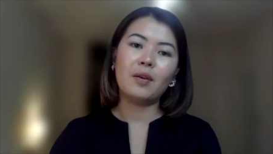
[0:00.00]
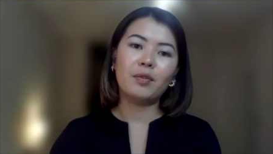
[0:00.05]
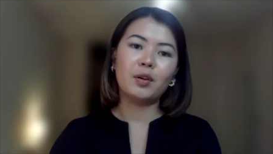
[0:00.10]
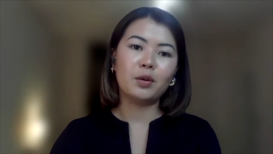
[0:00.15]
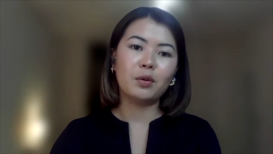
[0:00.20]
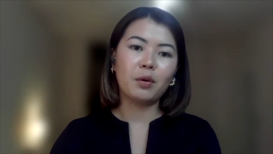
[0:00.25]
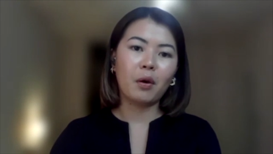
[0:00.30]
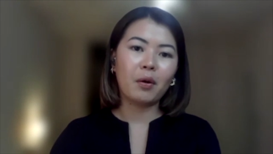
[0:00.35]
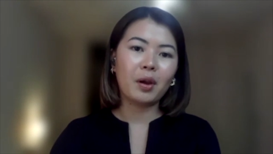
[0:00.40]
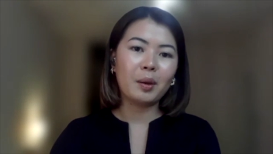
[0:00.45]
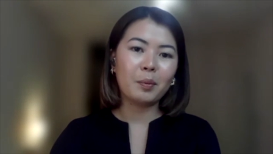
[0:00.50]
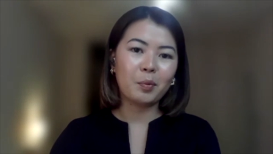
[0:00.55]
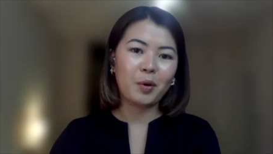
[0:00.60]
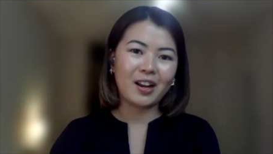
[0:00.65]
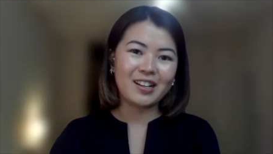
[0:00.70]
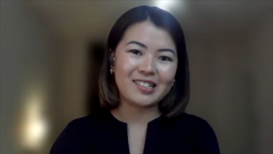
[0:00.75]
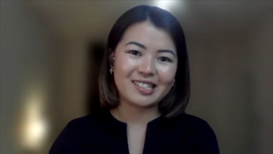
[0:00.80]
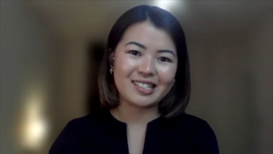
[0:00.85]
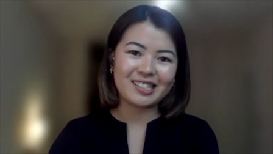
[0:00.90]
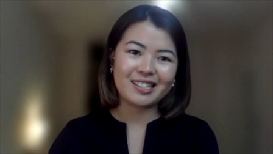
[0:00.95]
have a growing
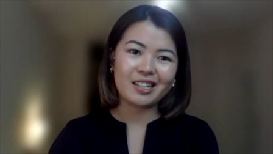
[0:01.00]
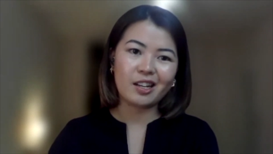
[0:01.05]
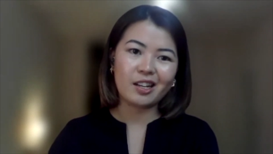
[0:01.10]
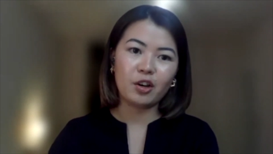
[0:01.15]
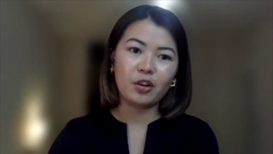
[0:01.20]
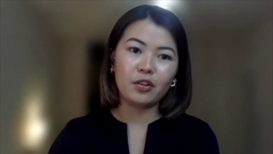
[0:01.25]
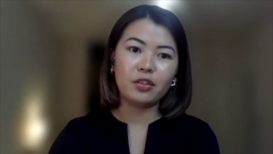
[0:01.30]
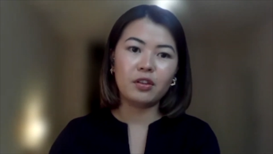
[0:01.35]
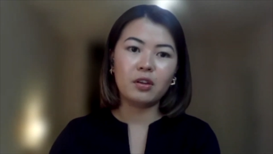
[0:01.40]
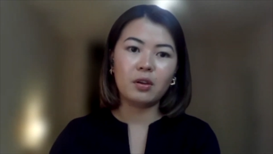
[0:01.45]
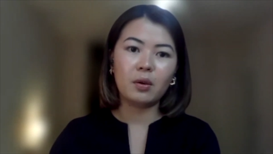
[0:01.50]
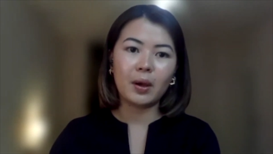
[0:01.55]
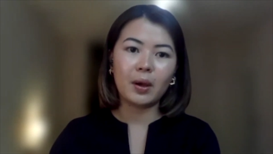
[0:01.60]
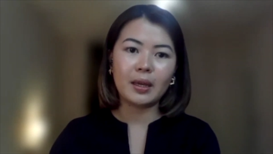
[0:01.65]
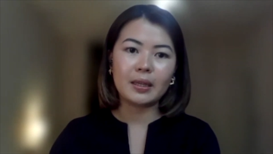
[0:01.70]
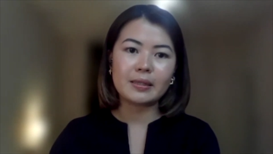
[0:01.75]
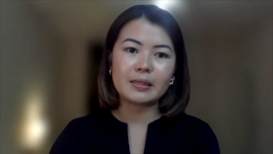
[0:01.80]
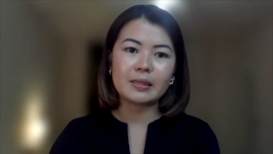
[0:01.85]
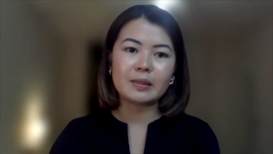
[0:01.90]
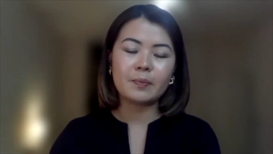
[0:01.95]
presence here in the
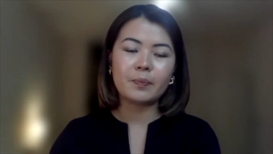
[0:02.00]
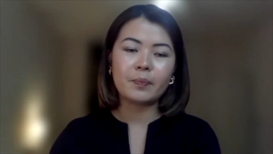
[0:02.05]
U.S.